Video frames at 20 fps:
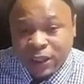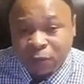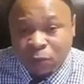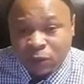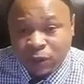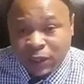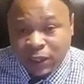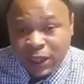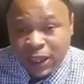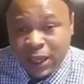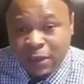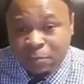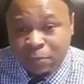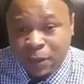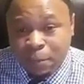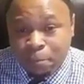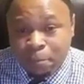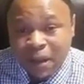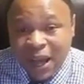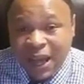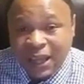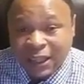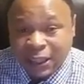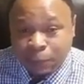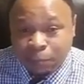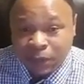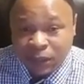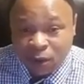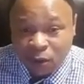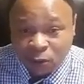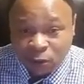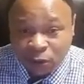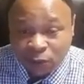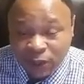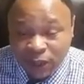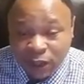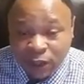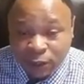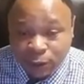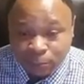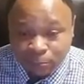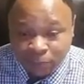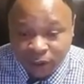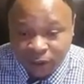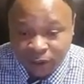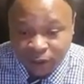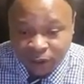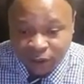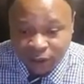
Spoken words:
want to keep the balance below $300.